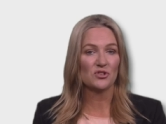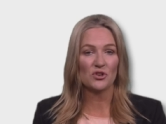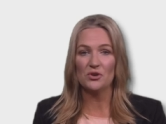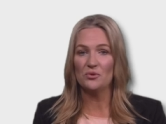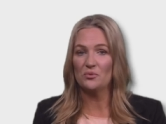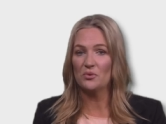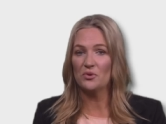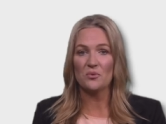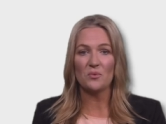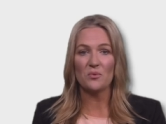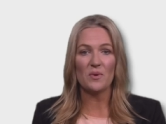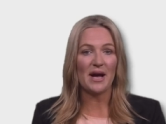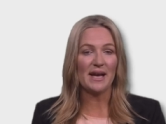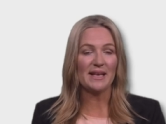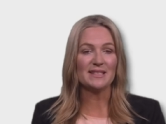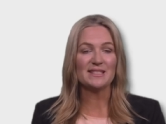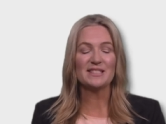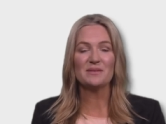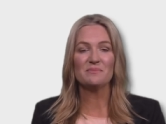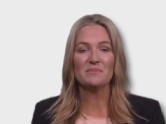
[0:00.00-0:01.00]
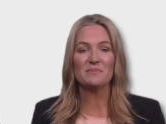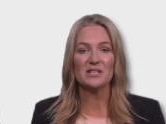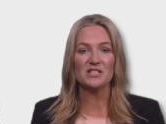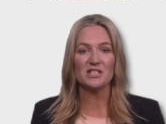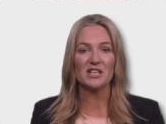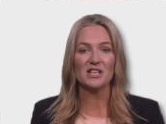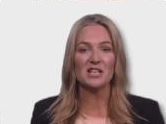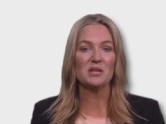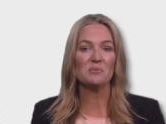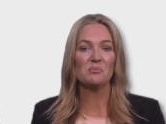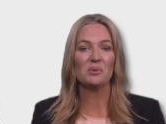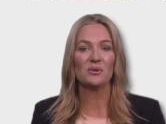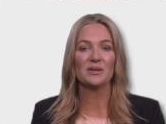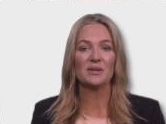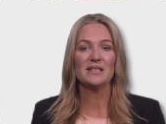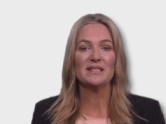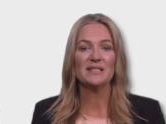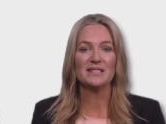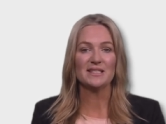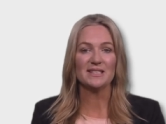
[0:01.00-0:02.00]
no real ways to measure
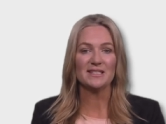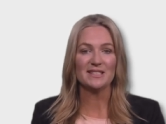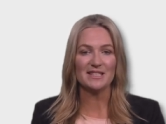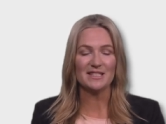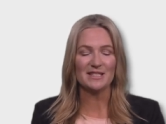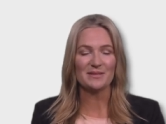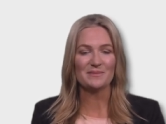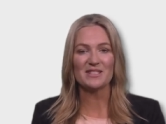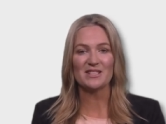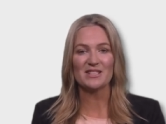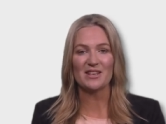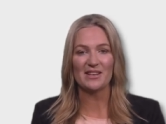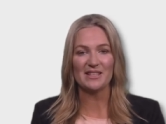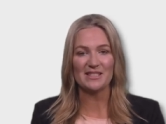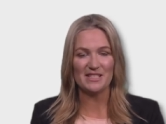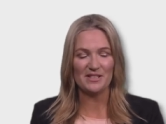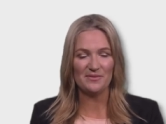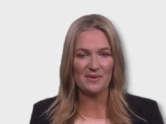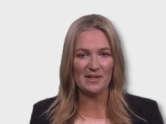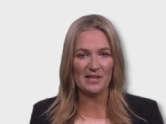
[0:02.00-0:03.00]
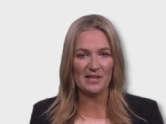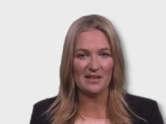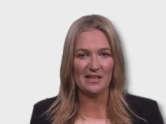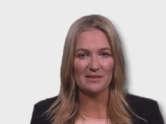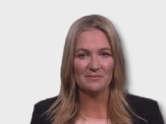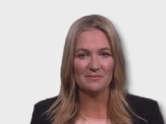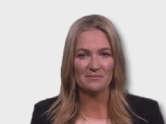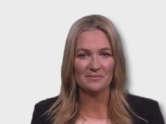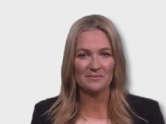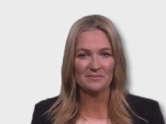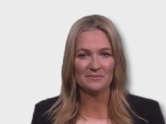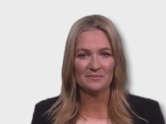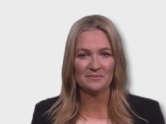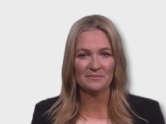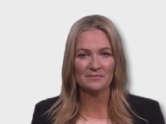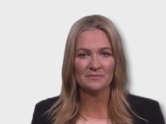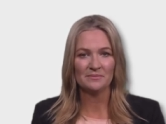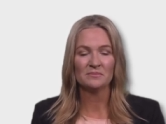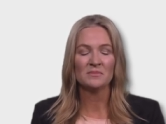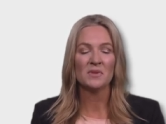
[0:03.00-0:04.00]
employee cynicism scientifically.
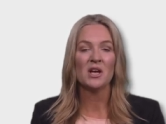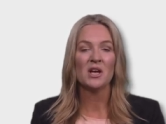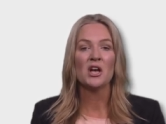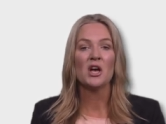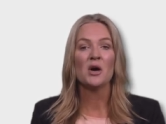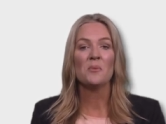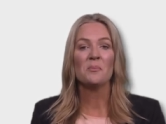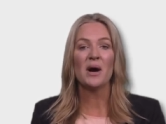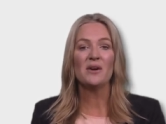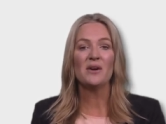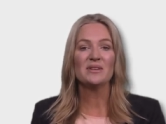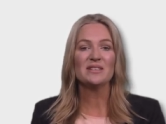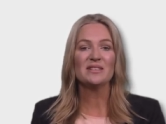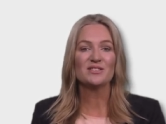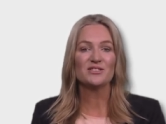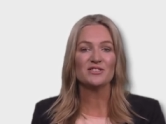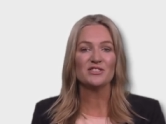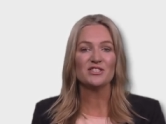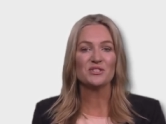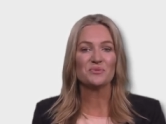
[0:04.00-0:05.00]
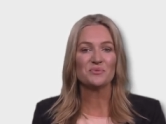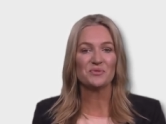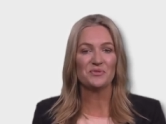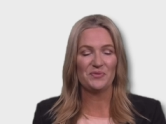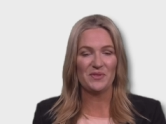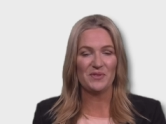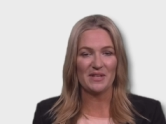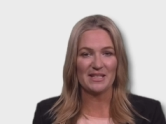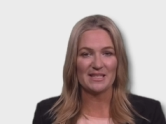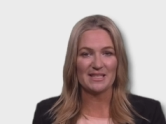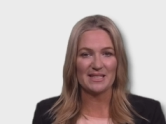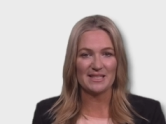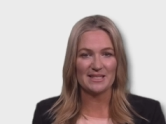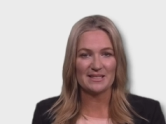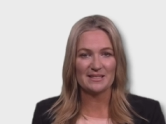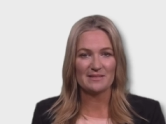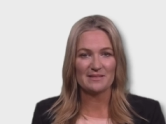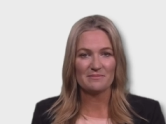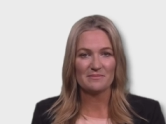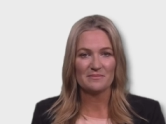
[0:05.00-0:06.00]
My research will fix
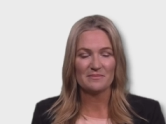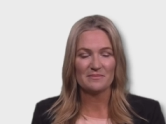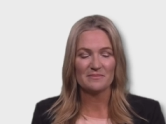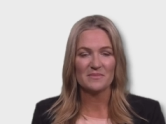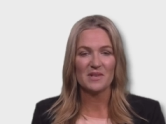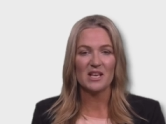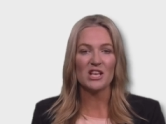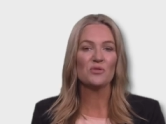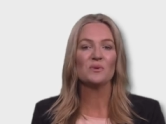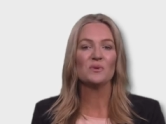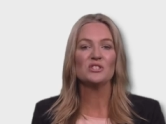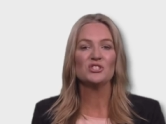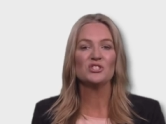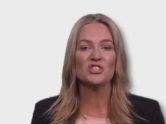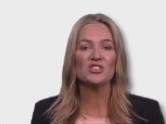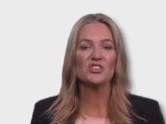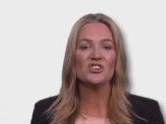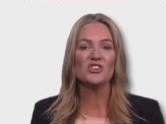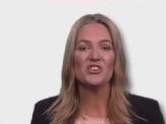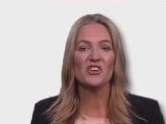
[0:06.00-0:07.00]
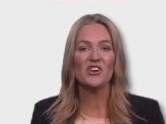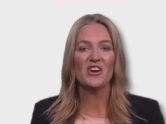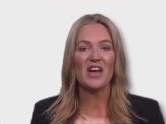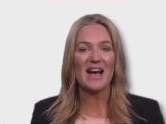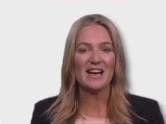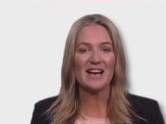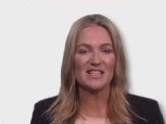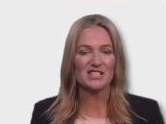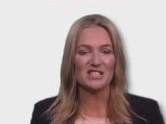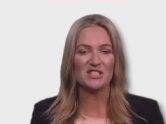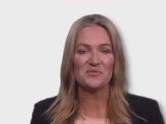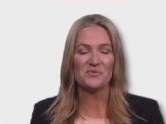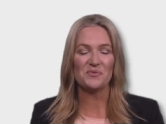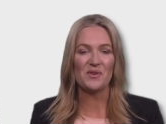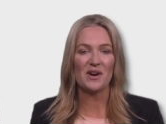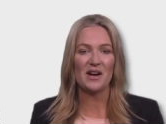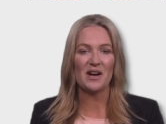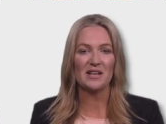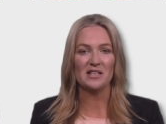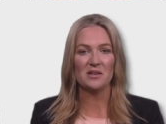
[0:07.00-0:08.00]
this. If we do not know how to
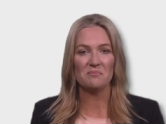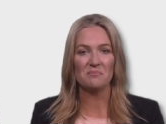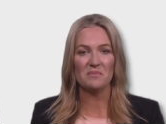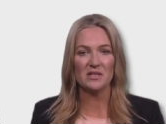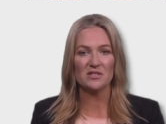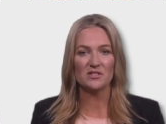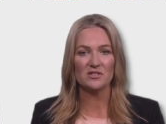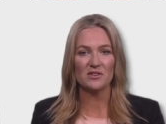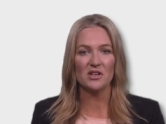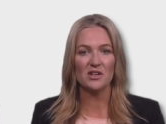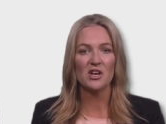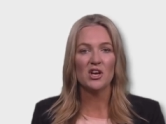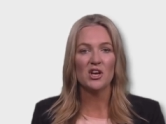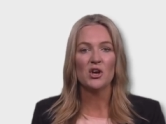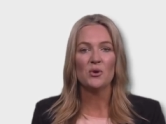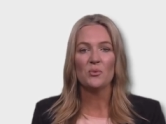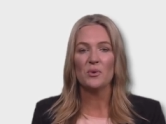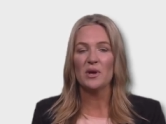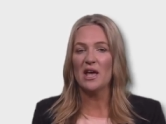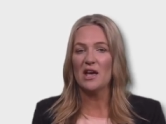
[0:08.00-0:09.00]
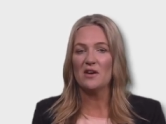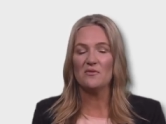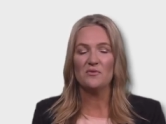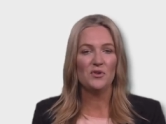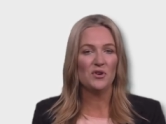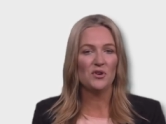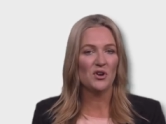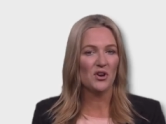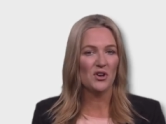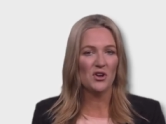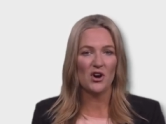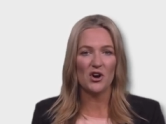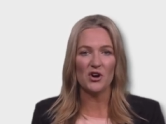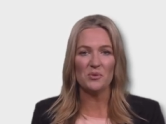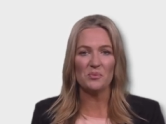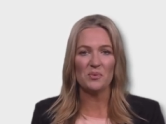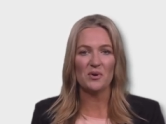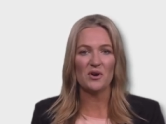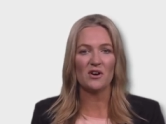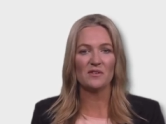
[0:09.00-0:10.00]
define and measure it, we have no
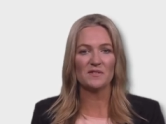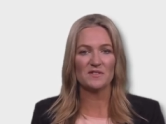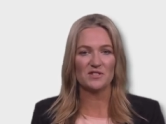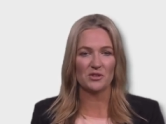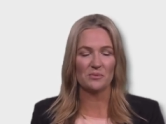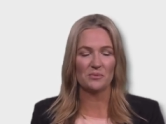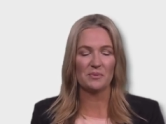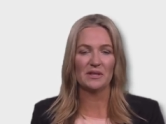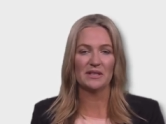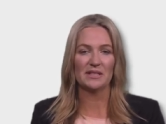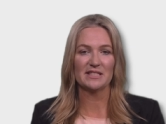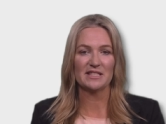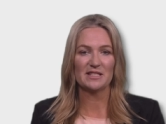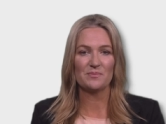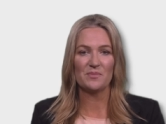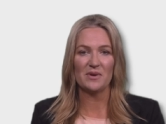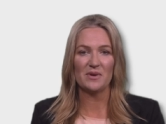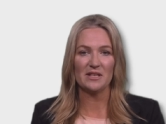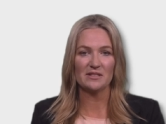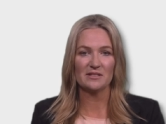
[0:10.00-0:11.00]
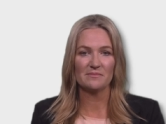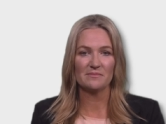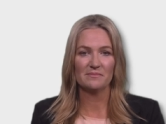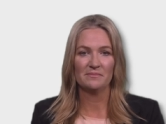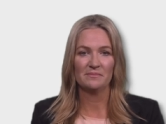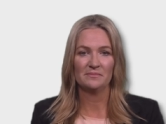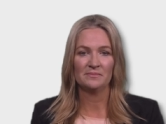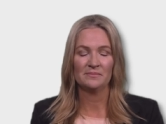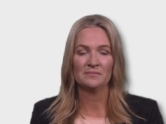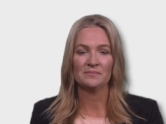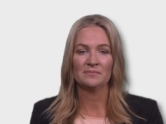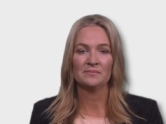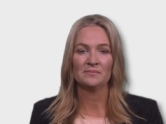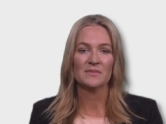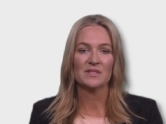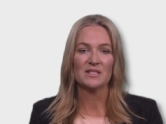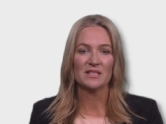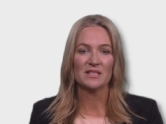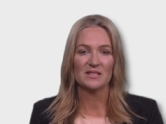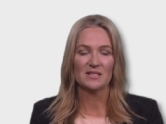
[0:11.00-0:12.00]
hope of stopping its spread.
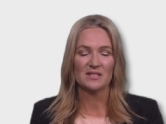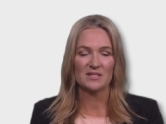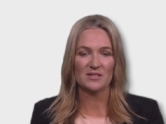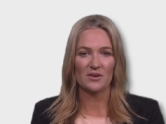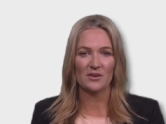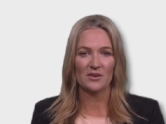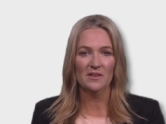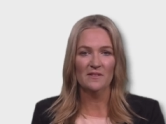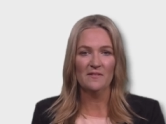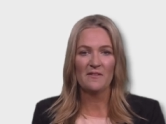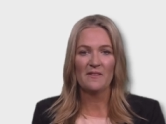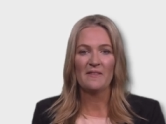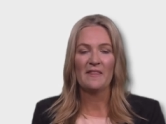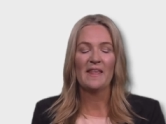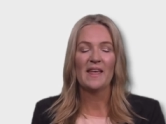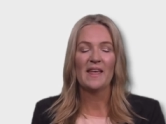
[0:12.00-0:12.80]
So,